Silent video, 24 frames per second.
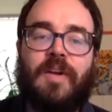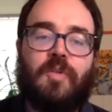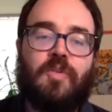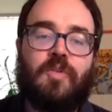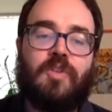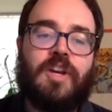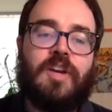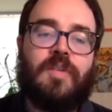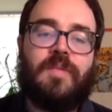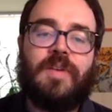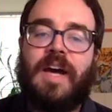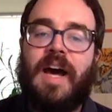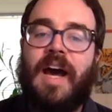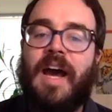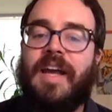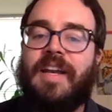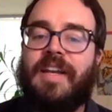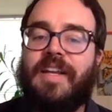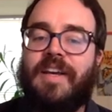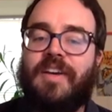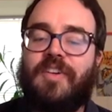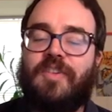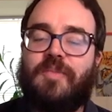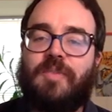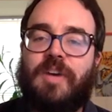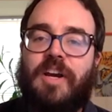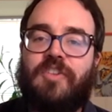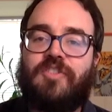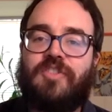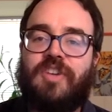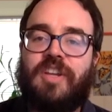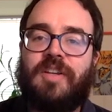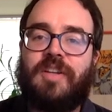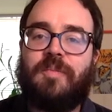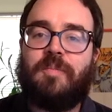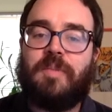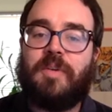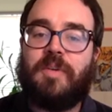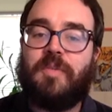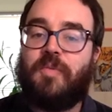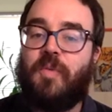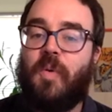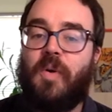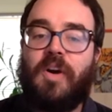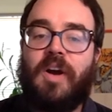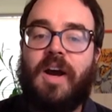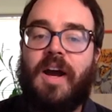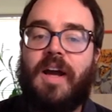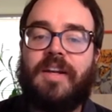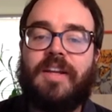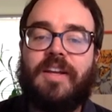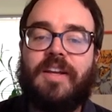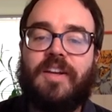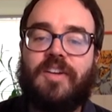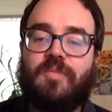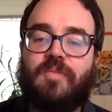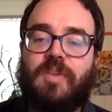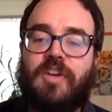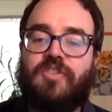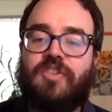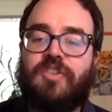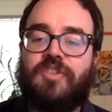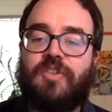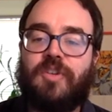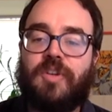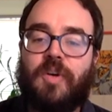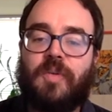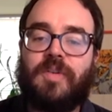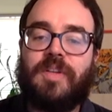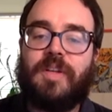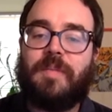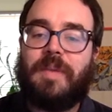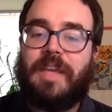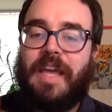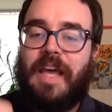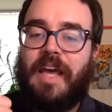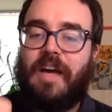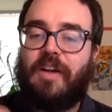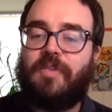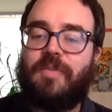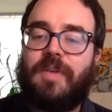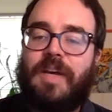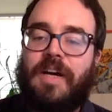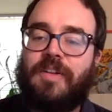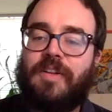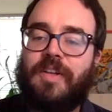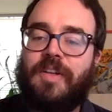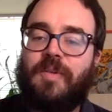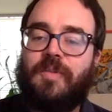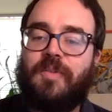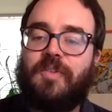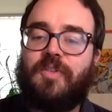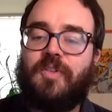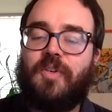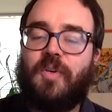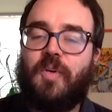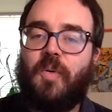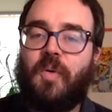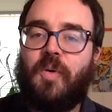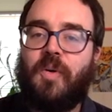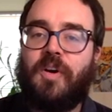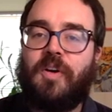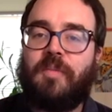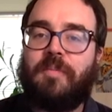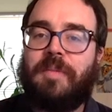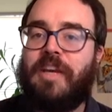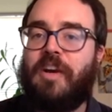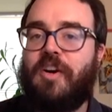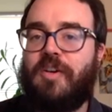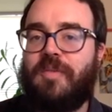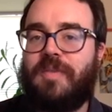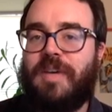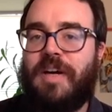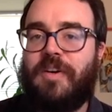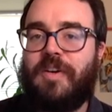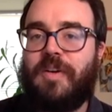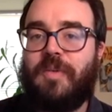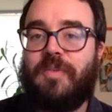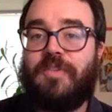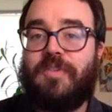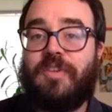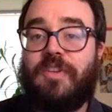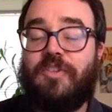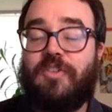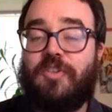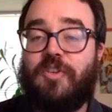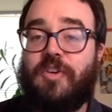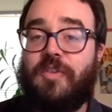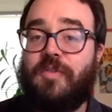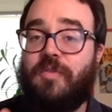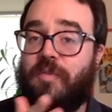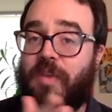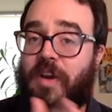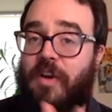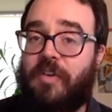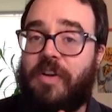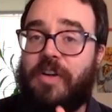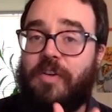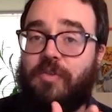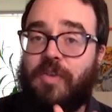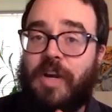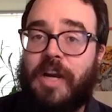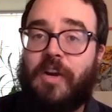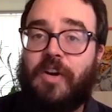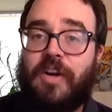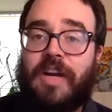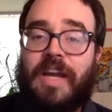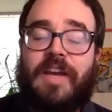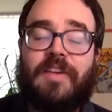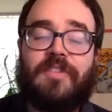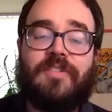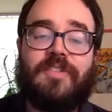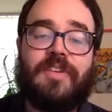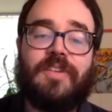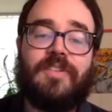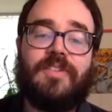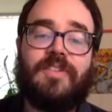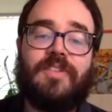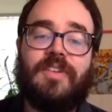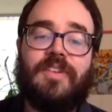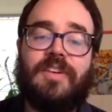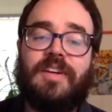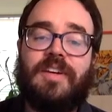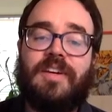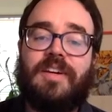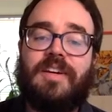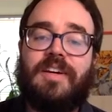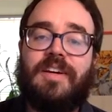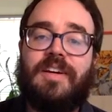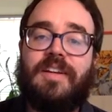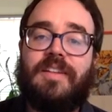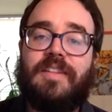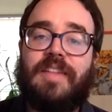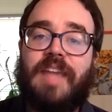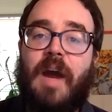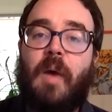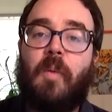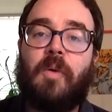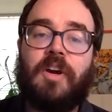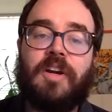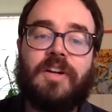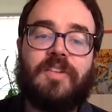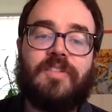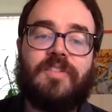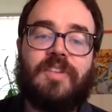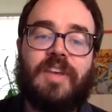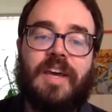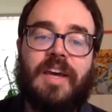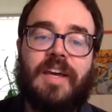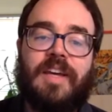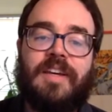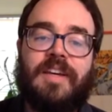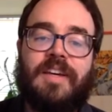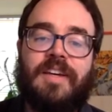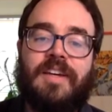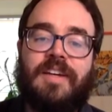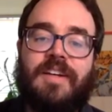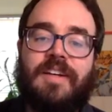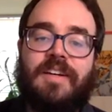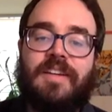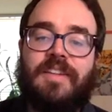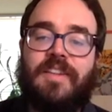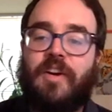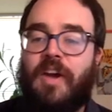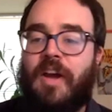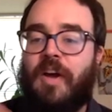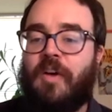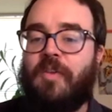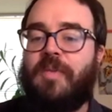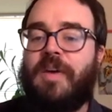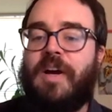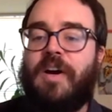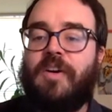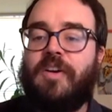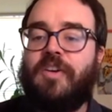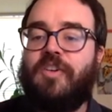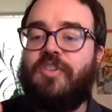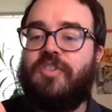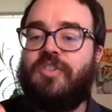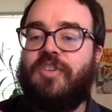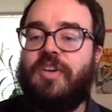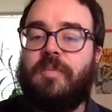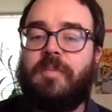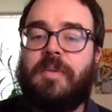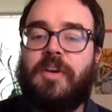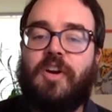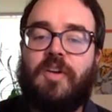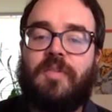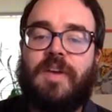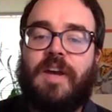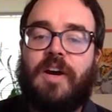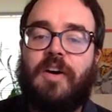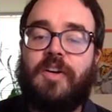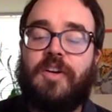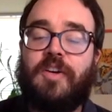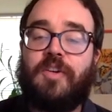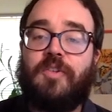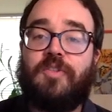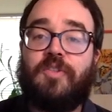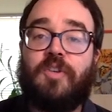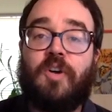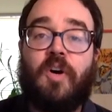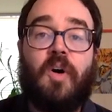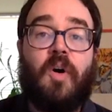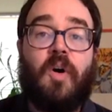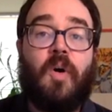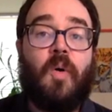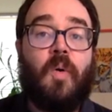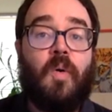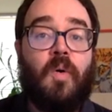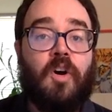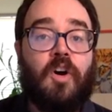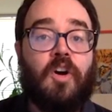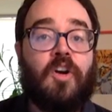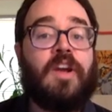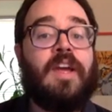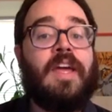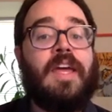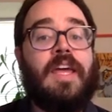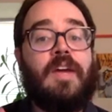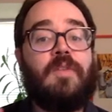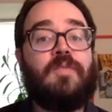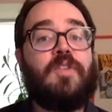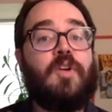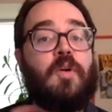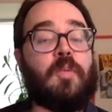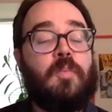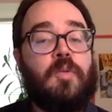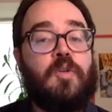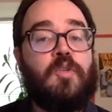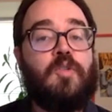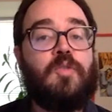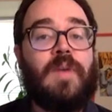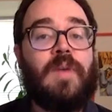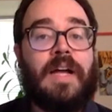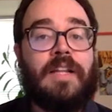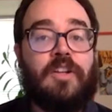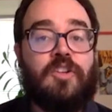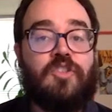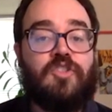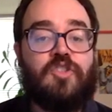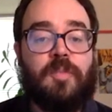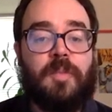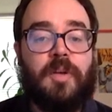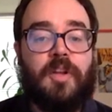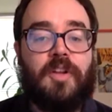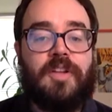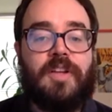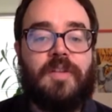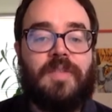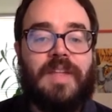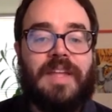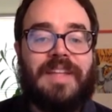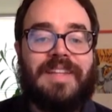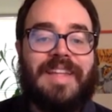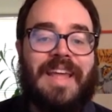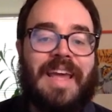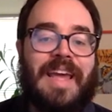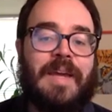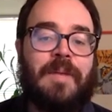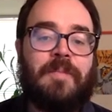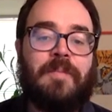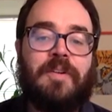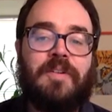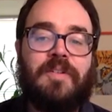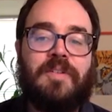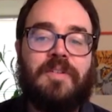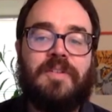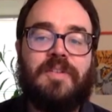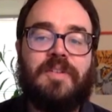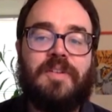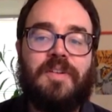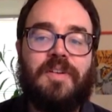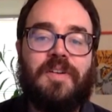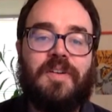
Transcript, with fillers: category of an ID expression, before ID expressions could only be L values or PR values in certain very rare cases. Now we're going to say they're L values, PR values, or if they're move eligible, if they name